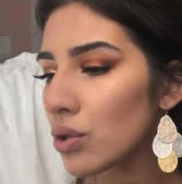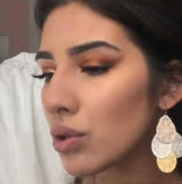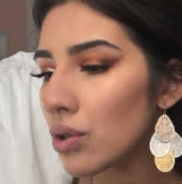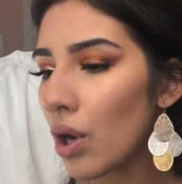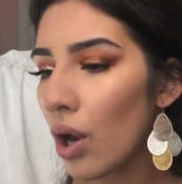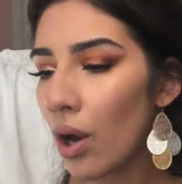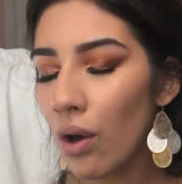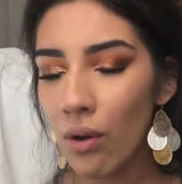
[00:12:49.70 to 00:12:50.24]

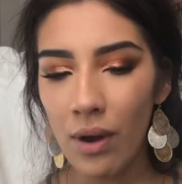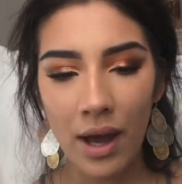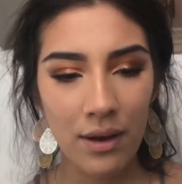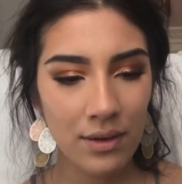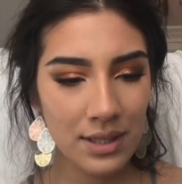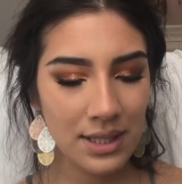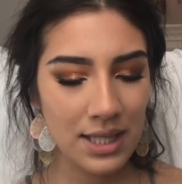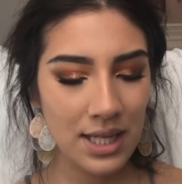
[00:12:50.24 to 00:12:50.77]
So I
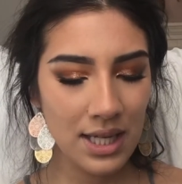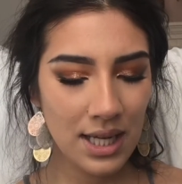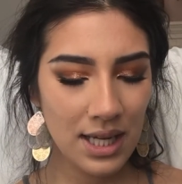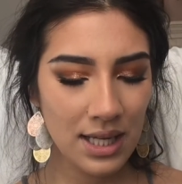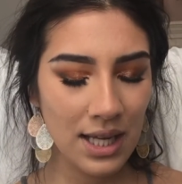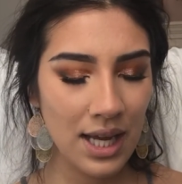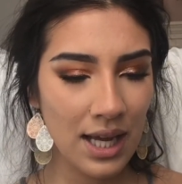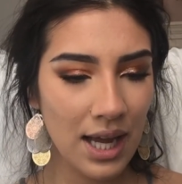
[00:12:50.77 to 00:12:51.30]
was thinking
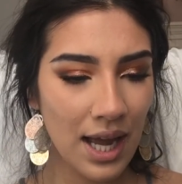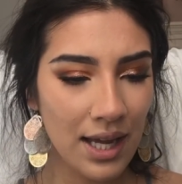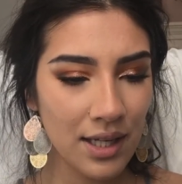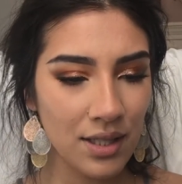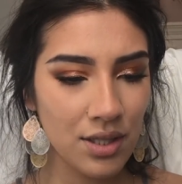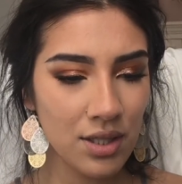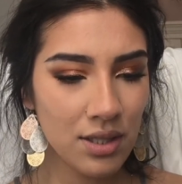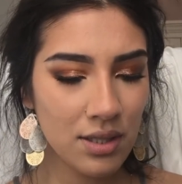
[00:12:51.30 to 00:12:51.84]
like I
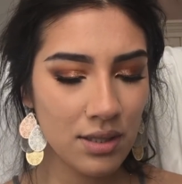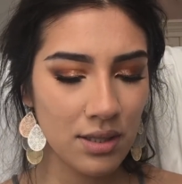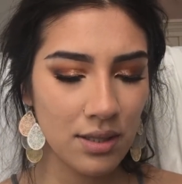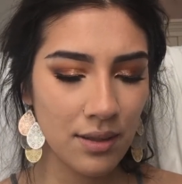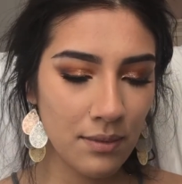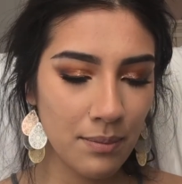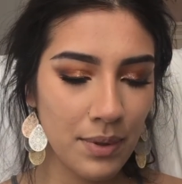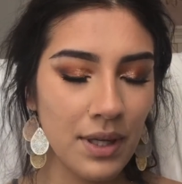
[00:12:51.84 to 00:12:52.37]
could just
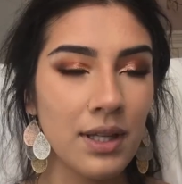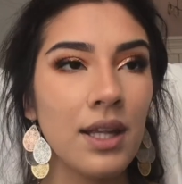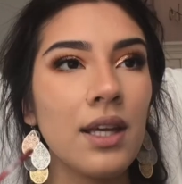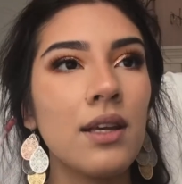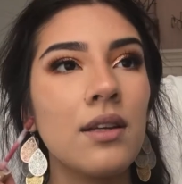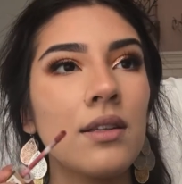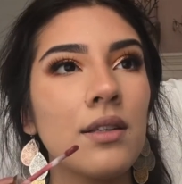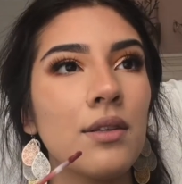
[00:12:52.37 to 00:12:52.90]
put
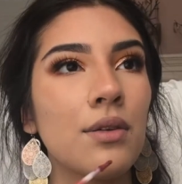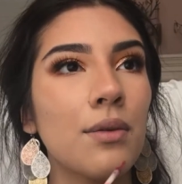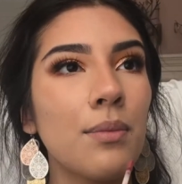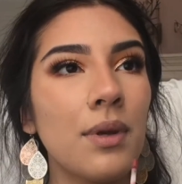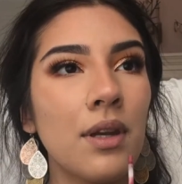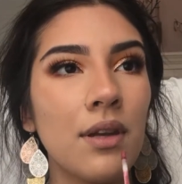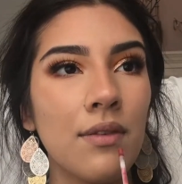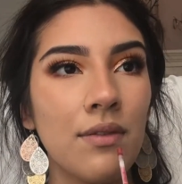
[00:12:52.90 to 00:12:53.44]
like a little
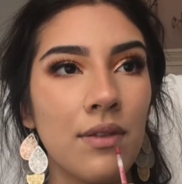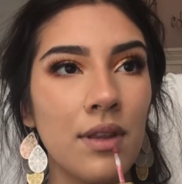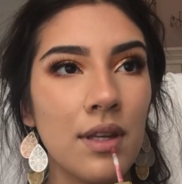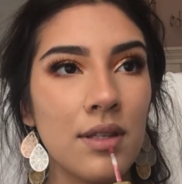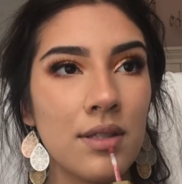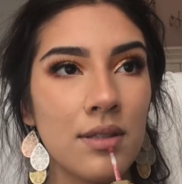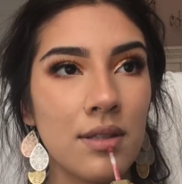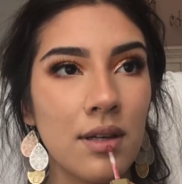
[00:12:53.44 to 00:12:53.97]
bit of
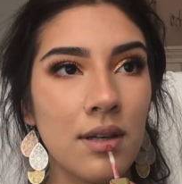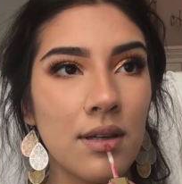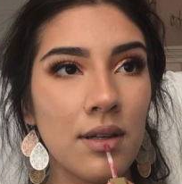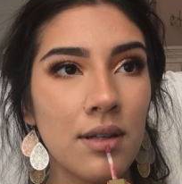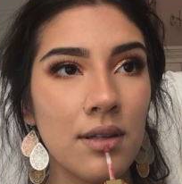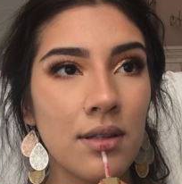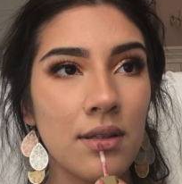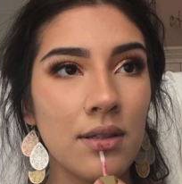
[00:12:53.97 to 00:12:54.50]
this
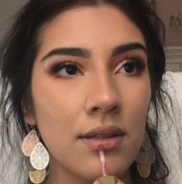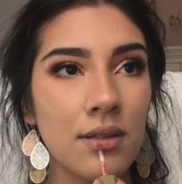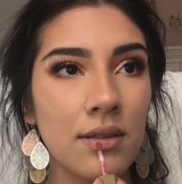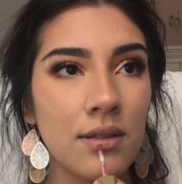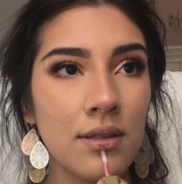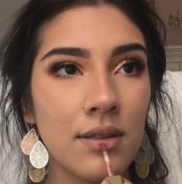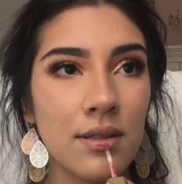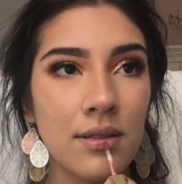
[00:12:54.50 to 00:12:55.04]
on,
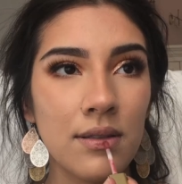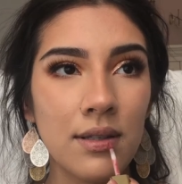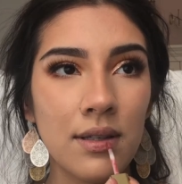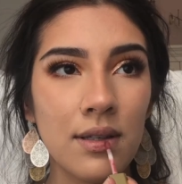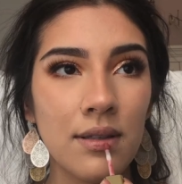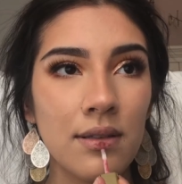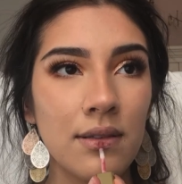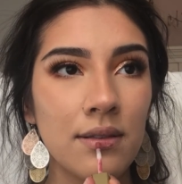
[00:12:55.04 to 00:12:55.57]
just
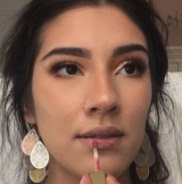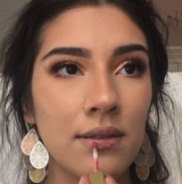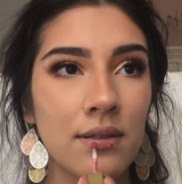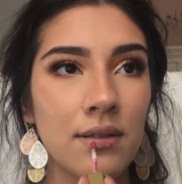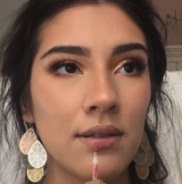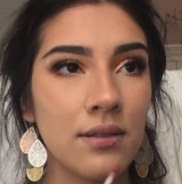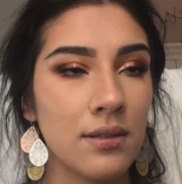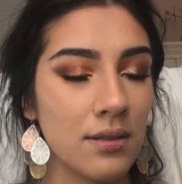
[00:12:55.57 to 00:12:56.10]
like,
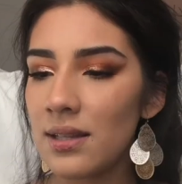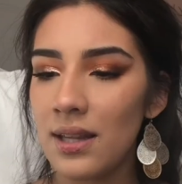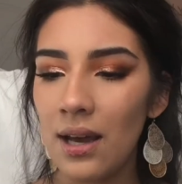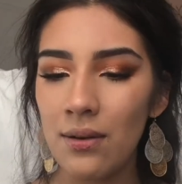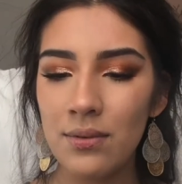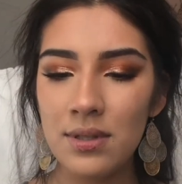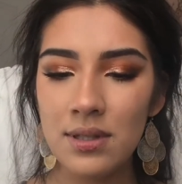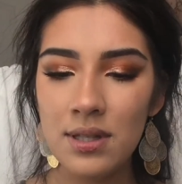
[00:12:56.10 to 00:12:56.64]

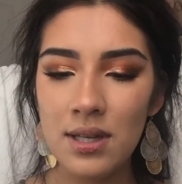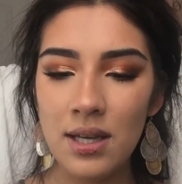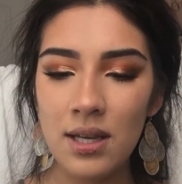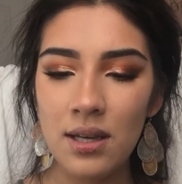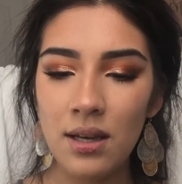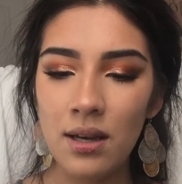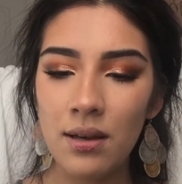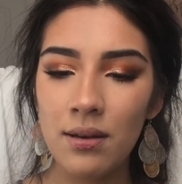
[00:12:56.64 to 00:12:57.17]
that was
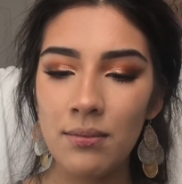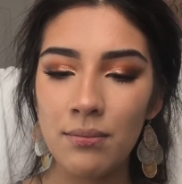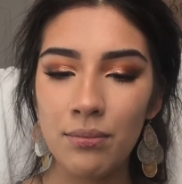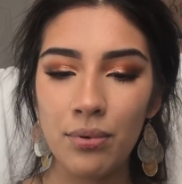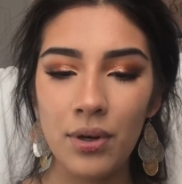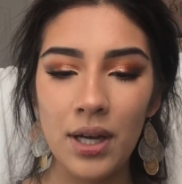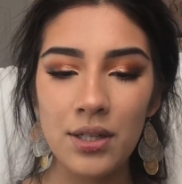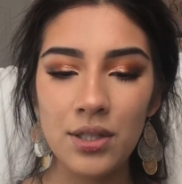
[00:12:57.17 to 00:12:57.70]
the
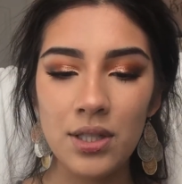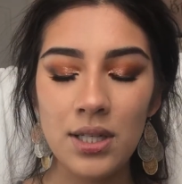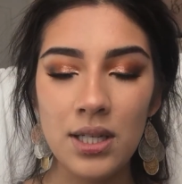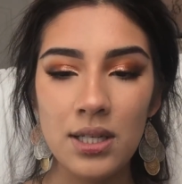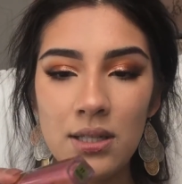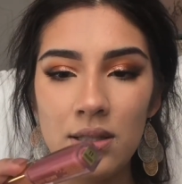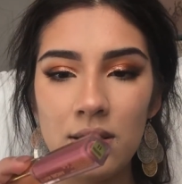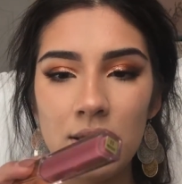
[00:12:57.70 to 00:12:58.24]

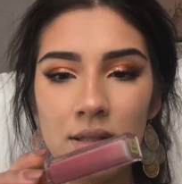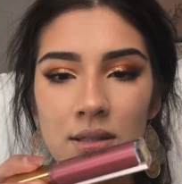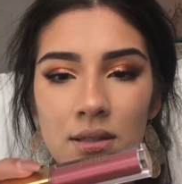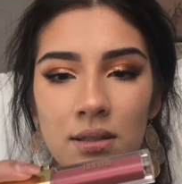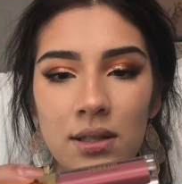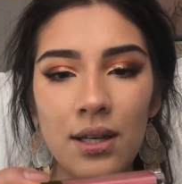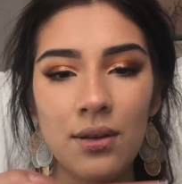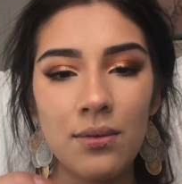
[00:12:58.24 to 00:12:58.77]
Precious
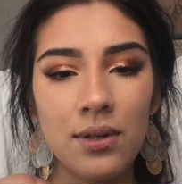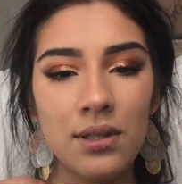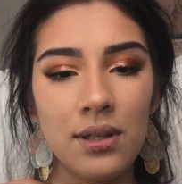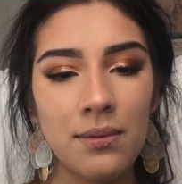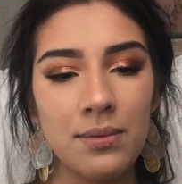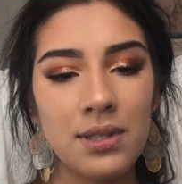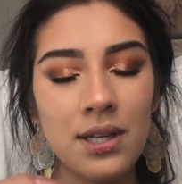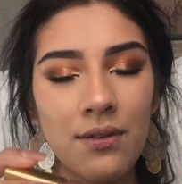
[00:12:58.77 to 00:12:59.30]
liquid
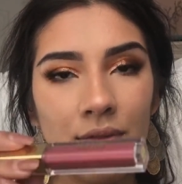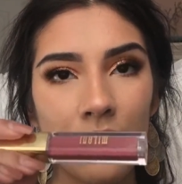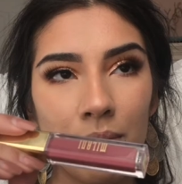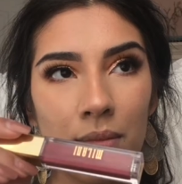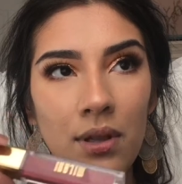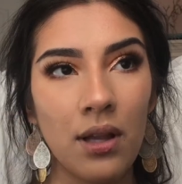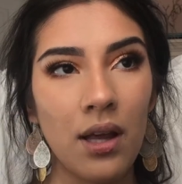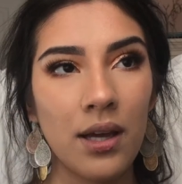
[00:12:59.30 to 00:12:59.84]
lipstick from
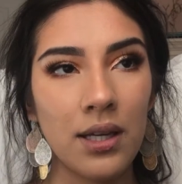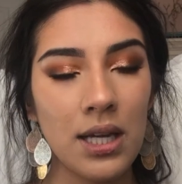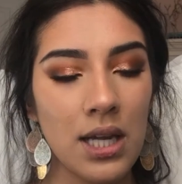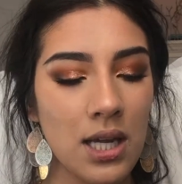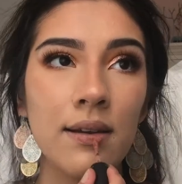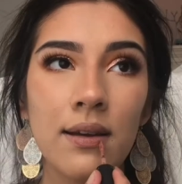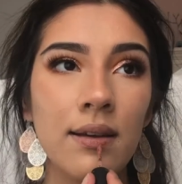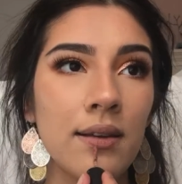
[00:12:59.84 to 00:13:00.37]

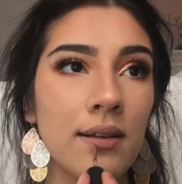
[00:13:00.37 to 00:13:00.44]
Milani.